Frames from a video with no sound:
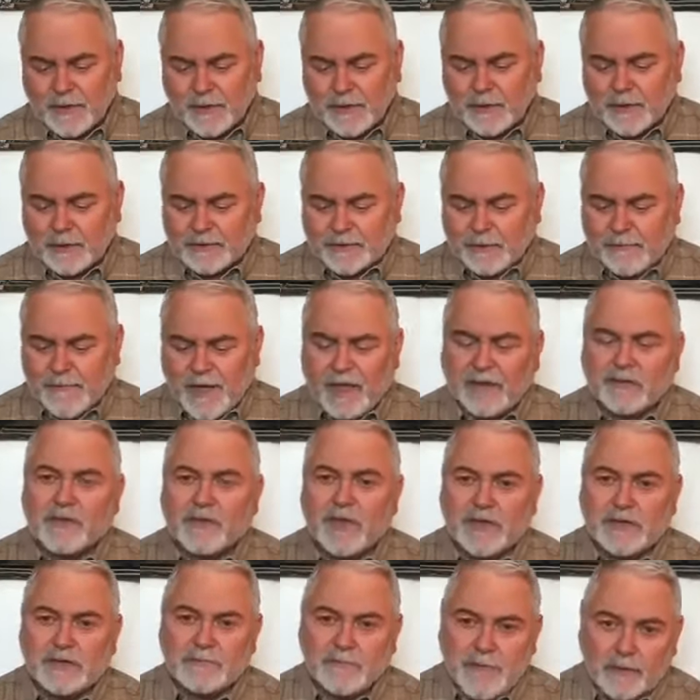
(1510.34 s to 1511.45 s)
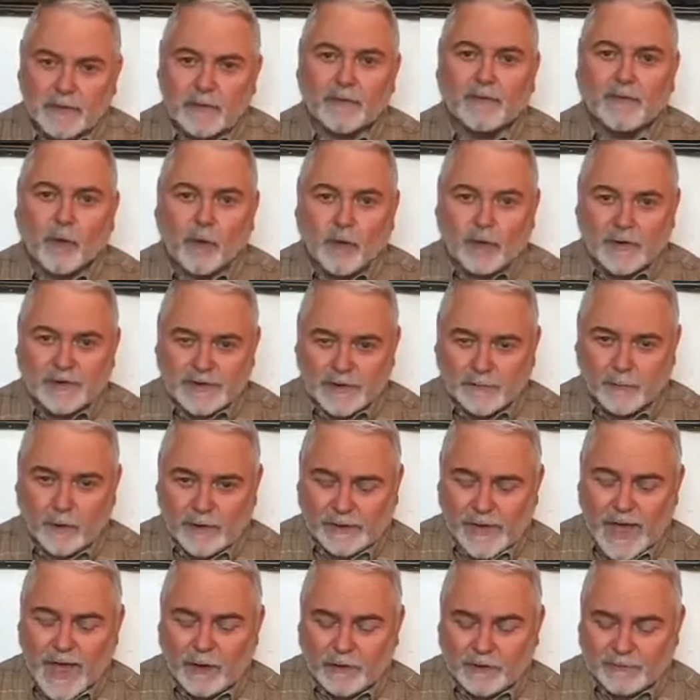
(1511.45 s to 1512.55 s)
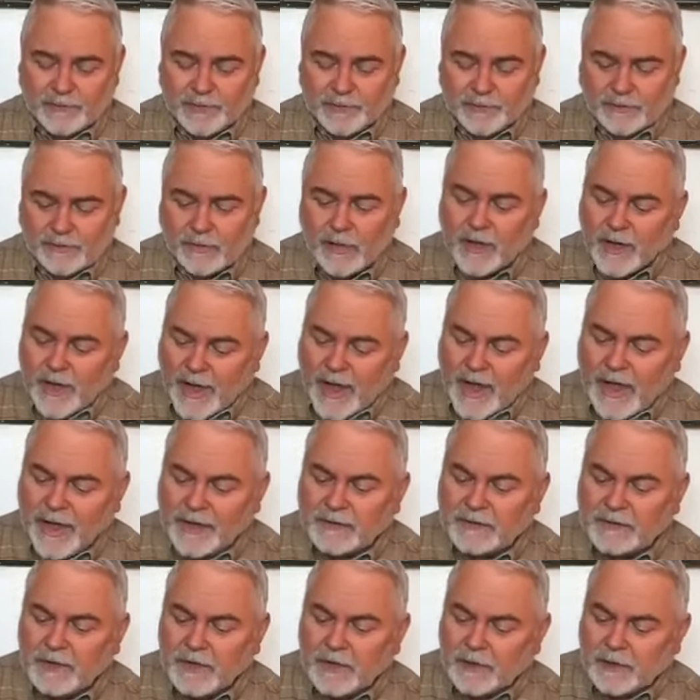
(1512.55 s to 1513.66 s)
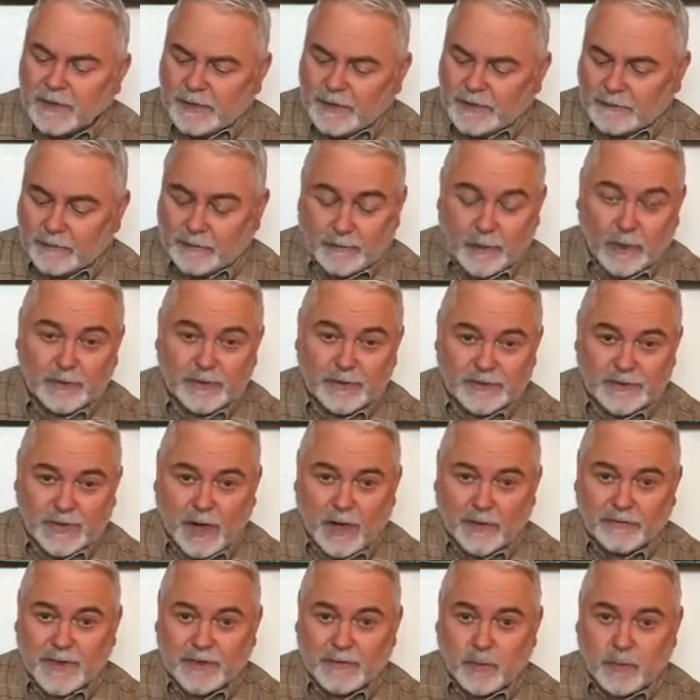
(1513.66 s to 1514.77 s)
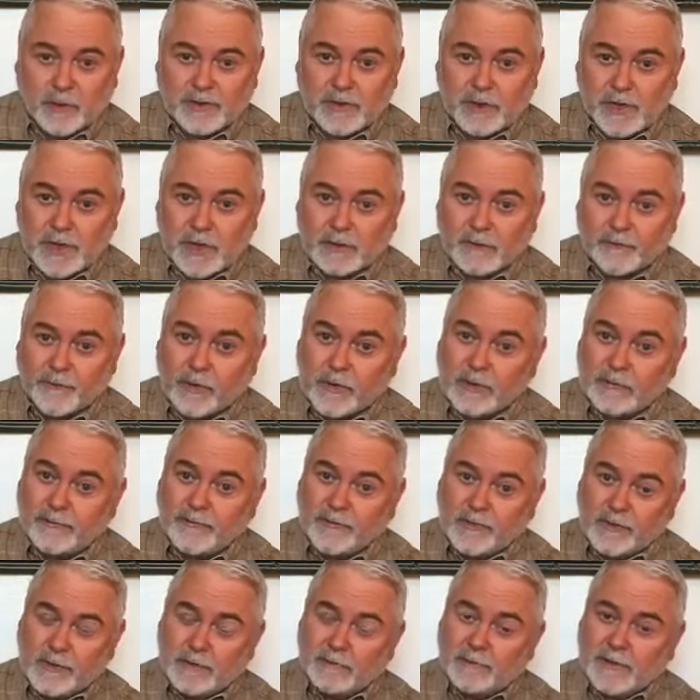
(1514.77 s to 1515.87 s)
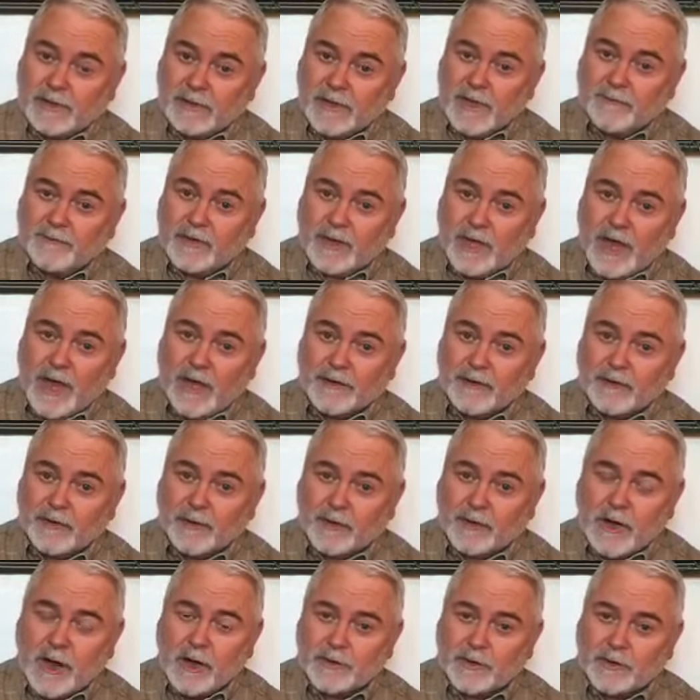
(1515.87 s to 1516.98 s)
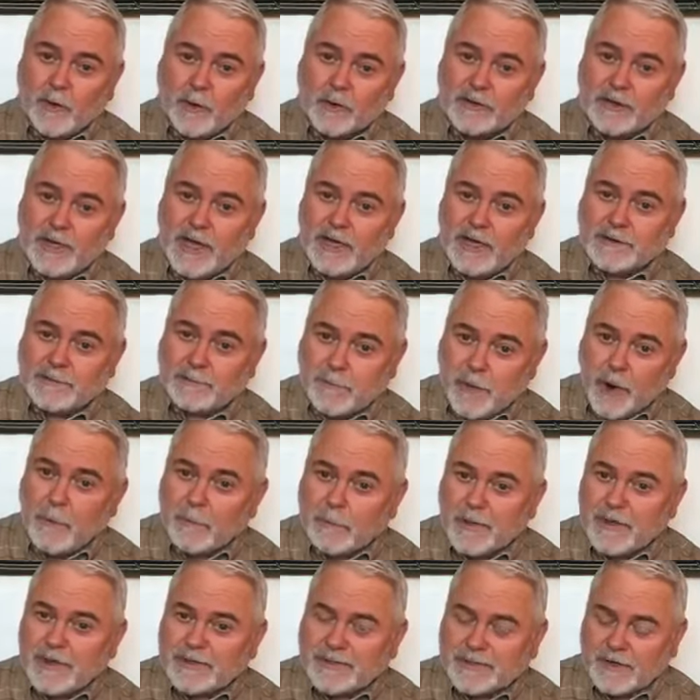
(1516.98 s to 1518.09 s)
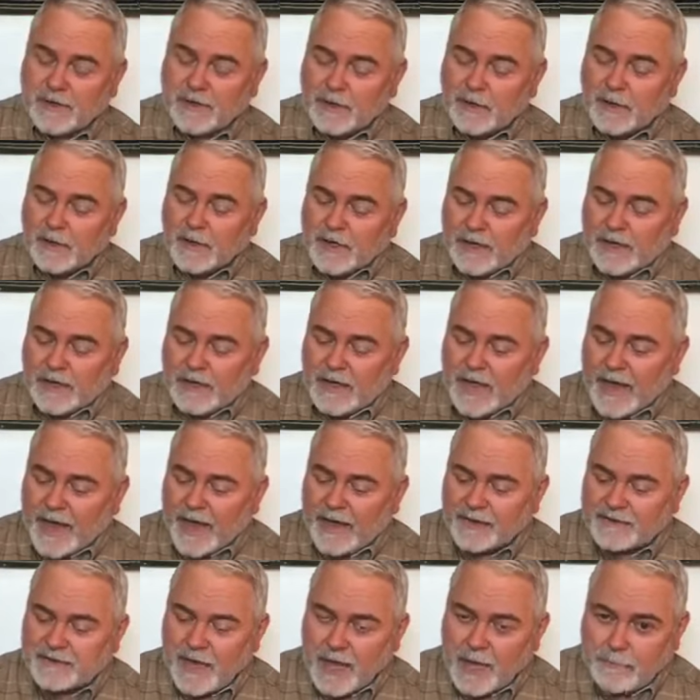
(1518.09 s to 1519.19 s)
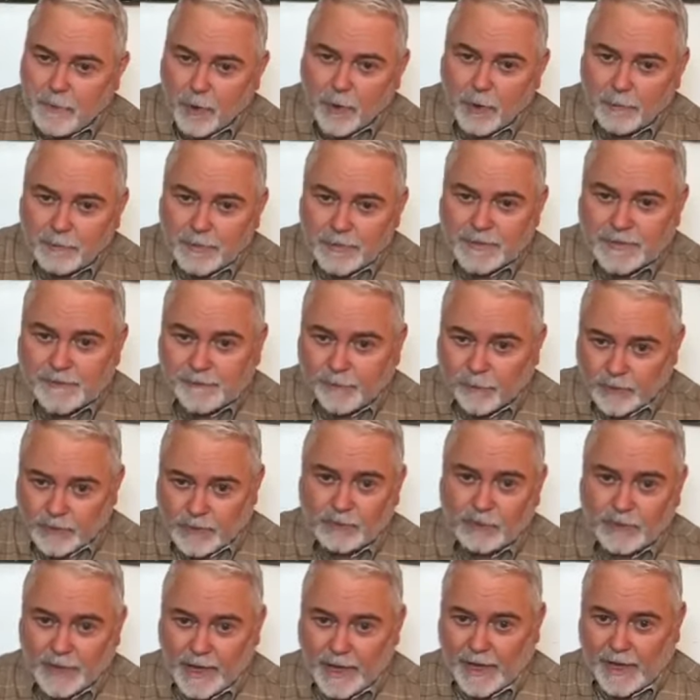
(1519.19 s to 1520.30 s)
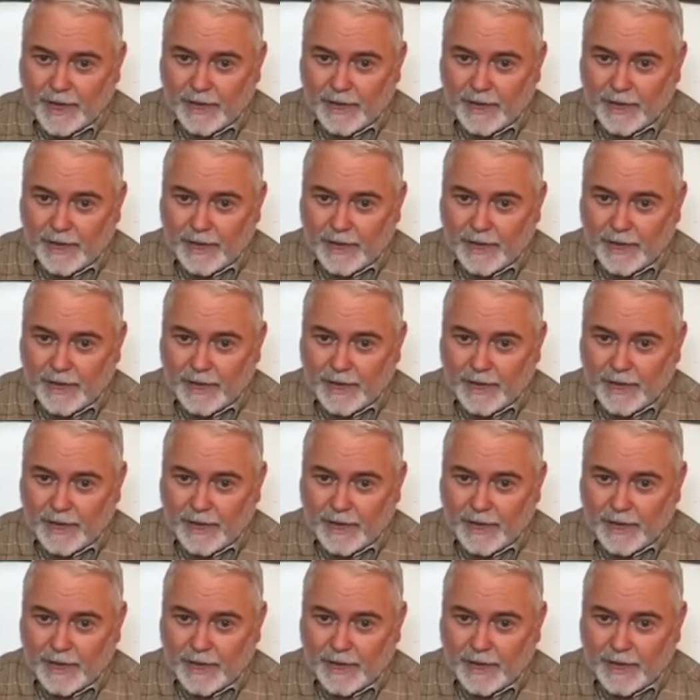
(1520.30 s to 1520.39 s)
to make things better for us if we allow Him to. And notice all things work together for good for them that love God and are called according to His purpose. He has a purpose for you and I.